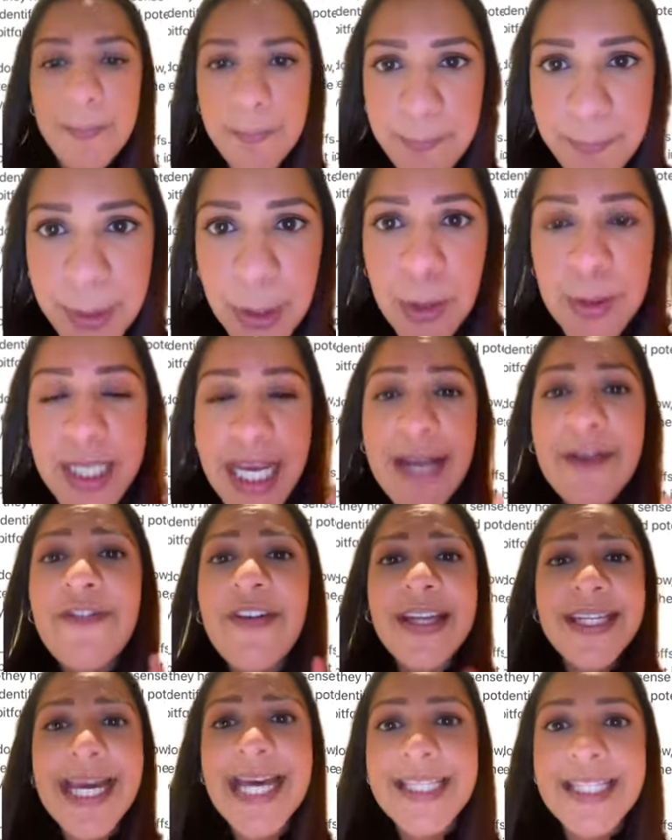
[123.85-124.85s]
Build a
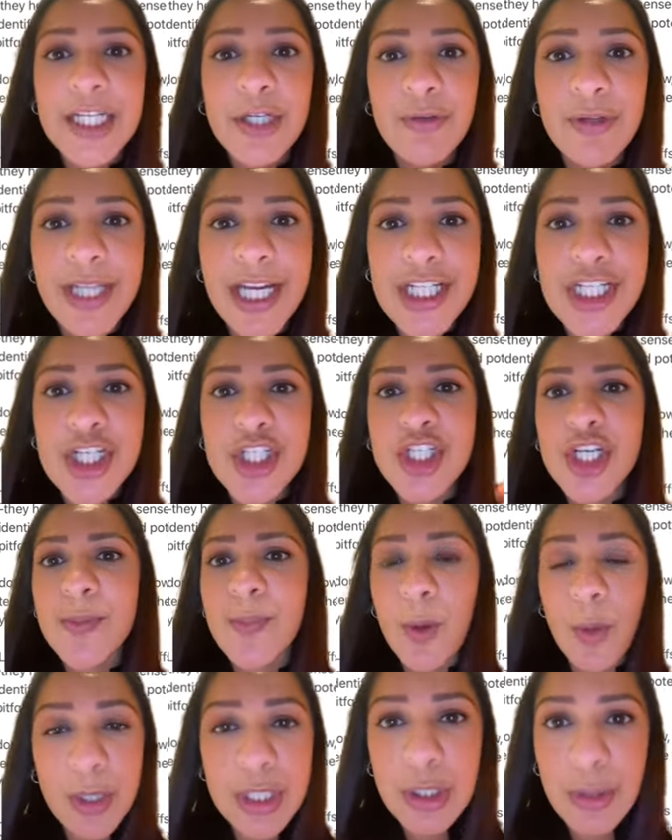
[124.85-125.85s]
fantastic relationship
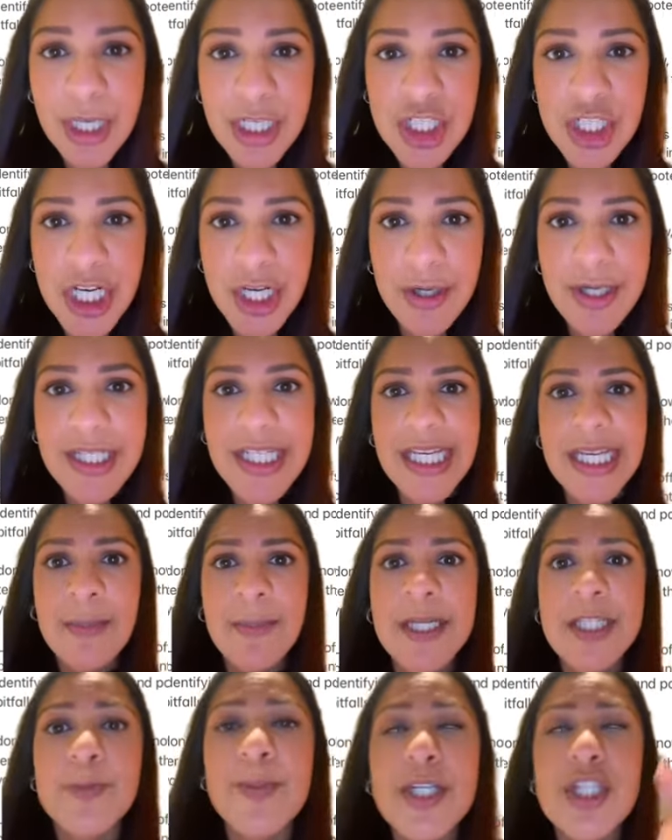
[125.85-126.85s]
with your engineering team,
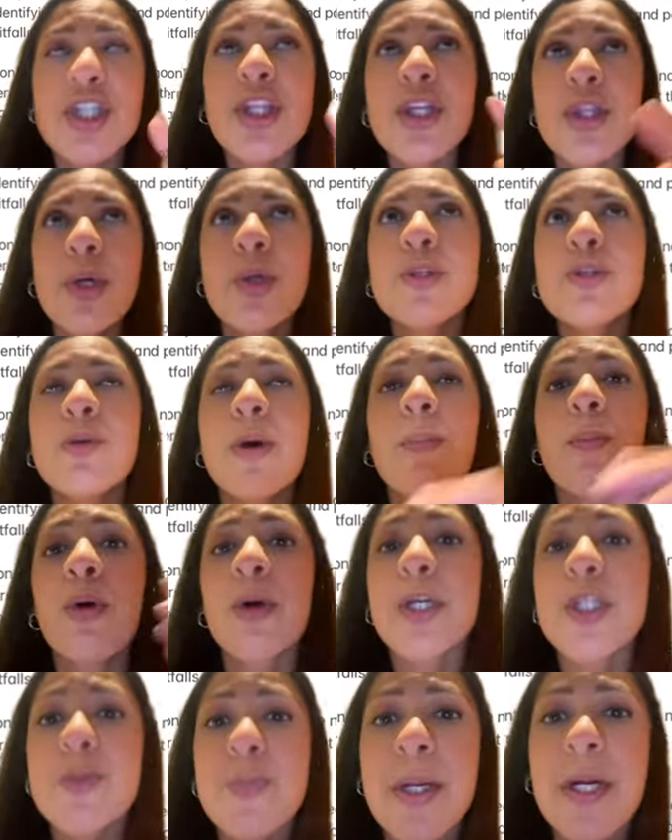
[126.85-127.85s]
especially those who are more
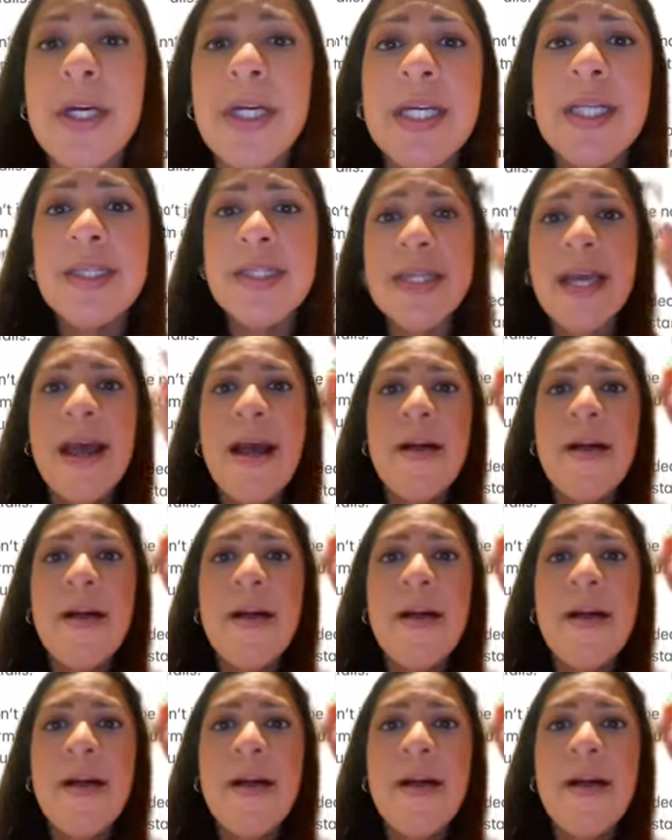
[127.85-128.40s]
experienced.